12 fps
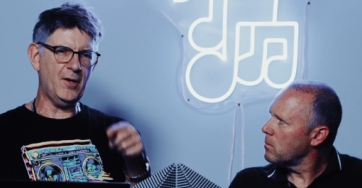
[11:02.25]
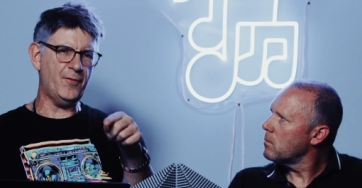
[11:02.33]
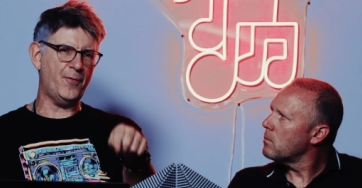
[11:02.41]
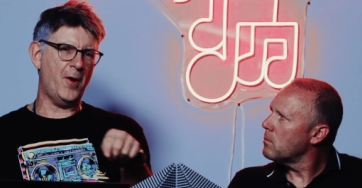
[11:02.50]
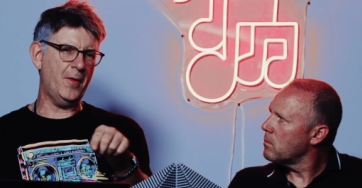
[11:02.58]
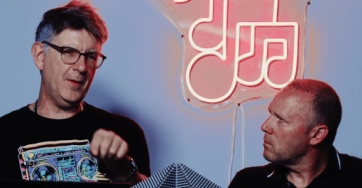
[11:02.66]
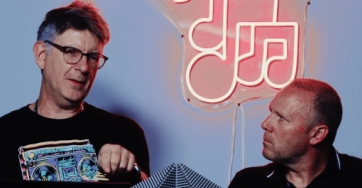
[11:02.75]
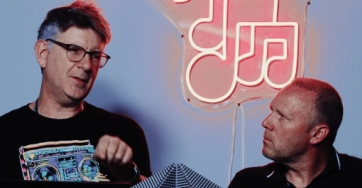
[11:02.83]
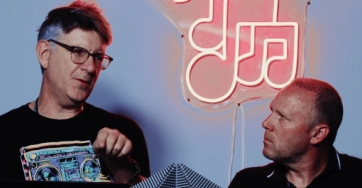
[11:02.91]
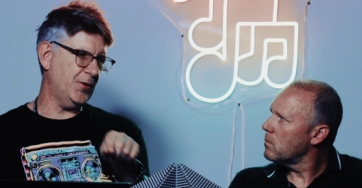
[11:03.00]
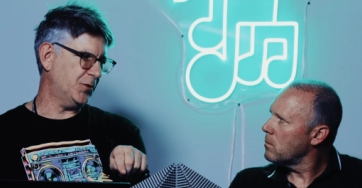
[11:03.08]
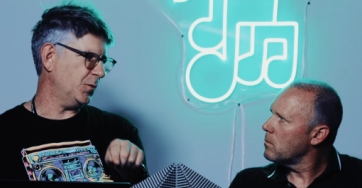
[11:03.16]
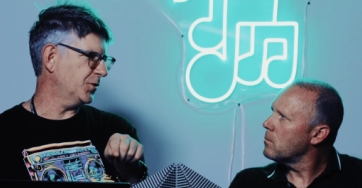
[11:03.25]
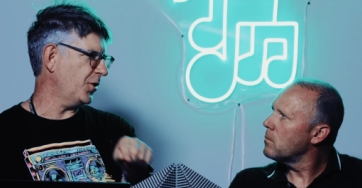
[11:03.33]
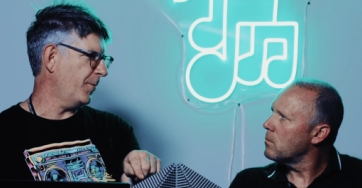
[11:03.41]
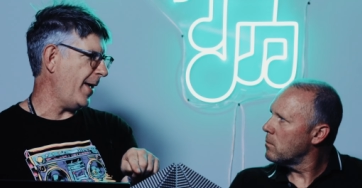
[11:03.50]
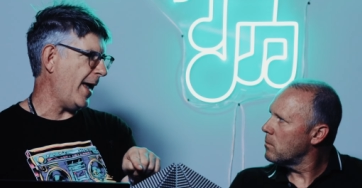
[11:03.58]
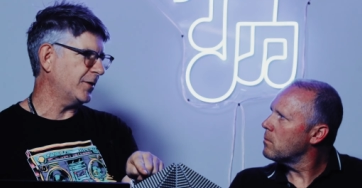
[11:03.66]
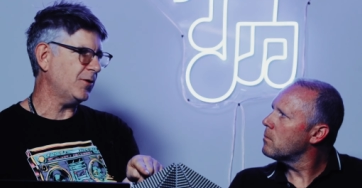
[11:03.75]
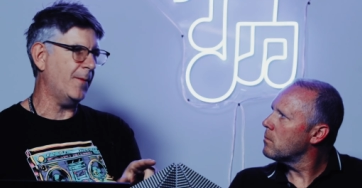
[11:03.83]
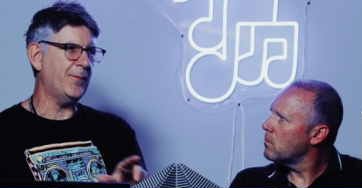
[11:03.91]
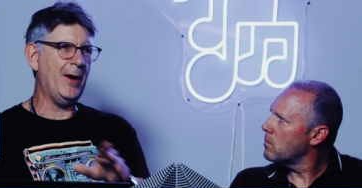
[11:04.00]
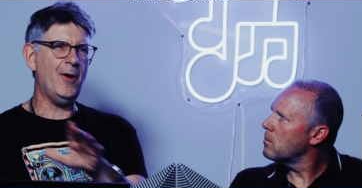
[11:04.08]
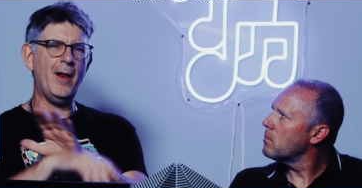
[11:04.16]
Speaker 1: in front of this, and this was their
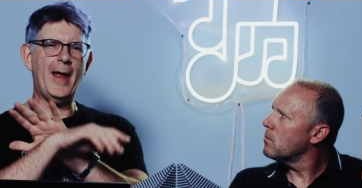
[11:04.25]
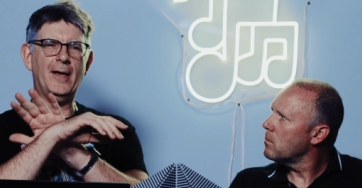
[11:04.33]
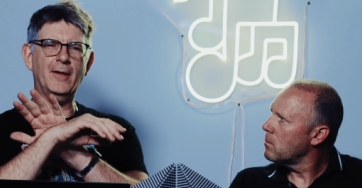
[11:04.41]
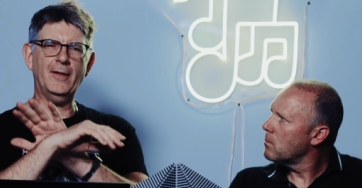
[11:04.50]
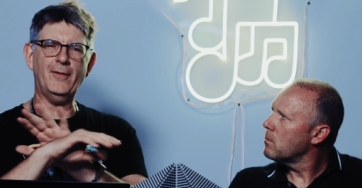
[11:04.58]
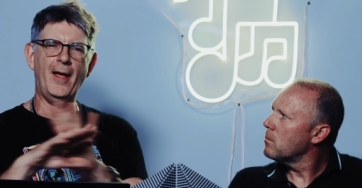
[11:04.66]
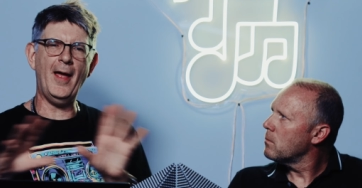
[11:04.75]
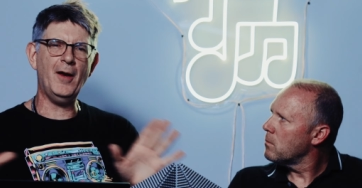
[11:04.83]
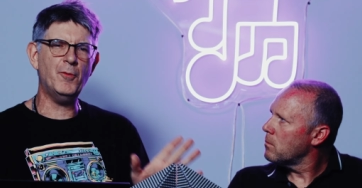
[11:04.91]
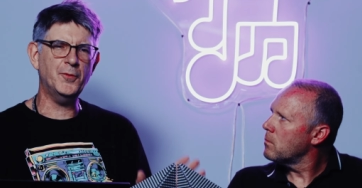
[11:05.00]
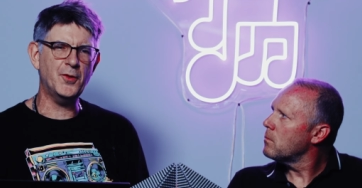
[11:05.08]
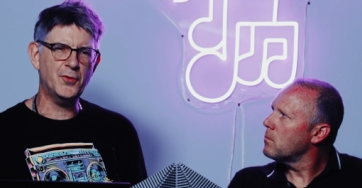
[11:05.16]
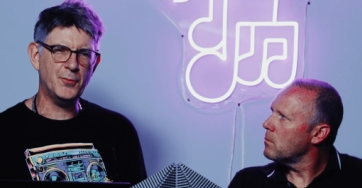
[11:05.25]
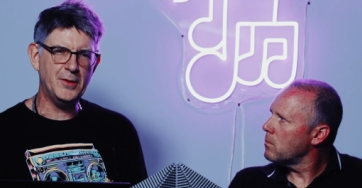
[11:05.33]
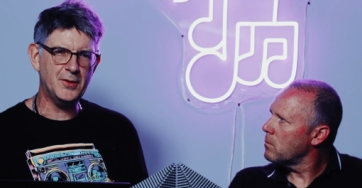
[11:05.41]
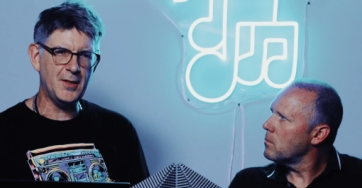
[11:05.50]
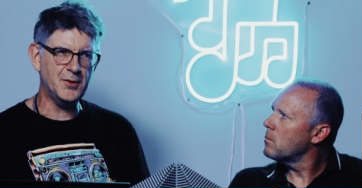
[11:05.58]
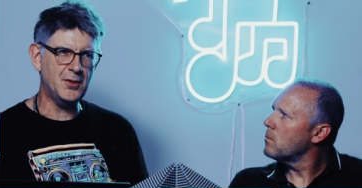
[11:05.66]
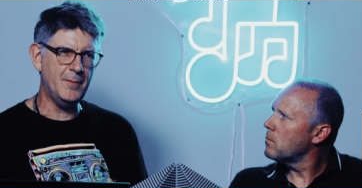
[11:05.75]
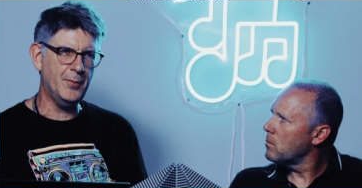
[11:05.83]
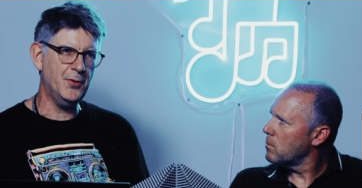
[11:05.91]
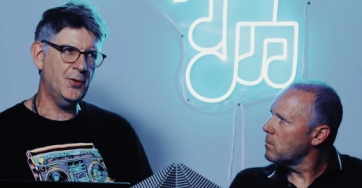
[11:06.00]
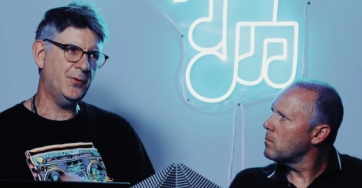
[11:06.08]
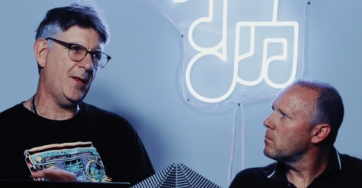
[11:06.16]
backdrop. They were like, to heck with the 360
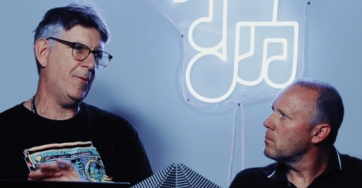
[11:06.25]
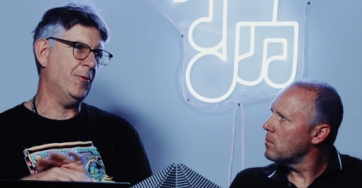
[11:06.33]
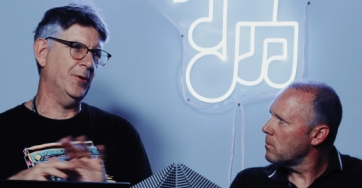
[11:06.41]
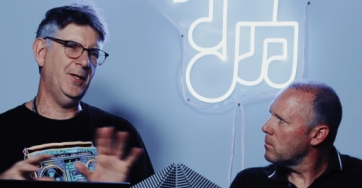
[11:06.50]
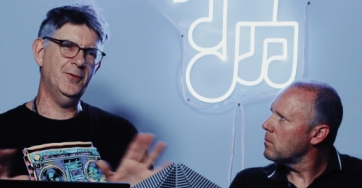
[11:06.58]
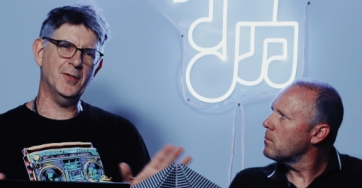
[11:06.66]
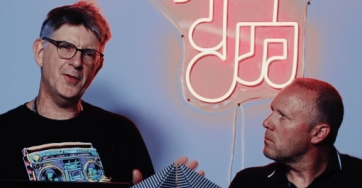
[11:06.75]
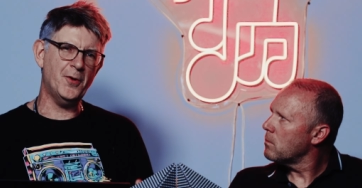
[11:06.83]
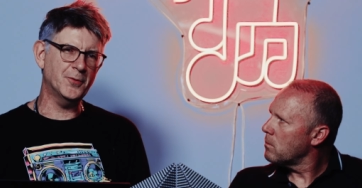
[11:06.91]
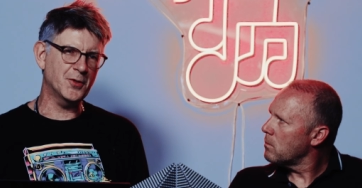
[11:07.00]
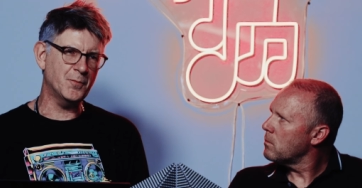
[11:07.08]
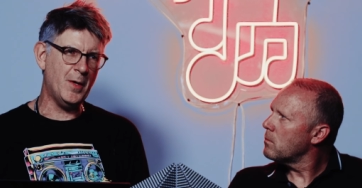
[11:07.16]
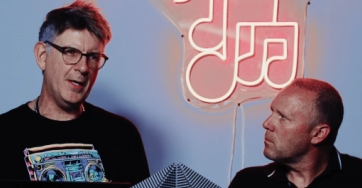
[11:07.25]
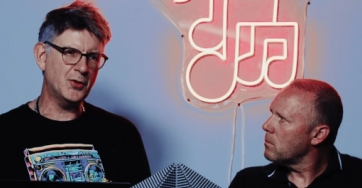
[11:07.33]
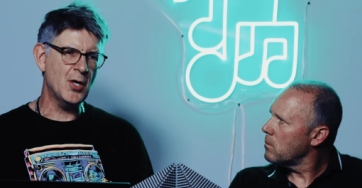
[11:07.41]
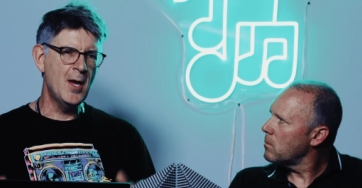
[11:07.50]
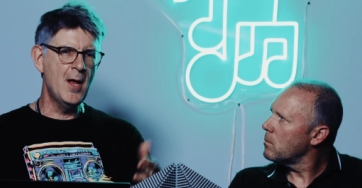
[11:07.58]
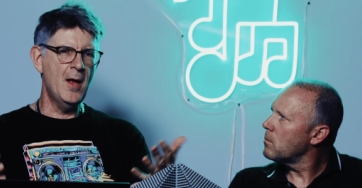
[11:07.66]
booth. They weren't using those as much.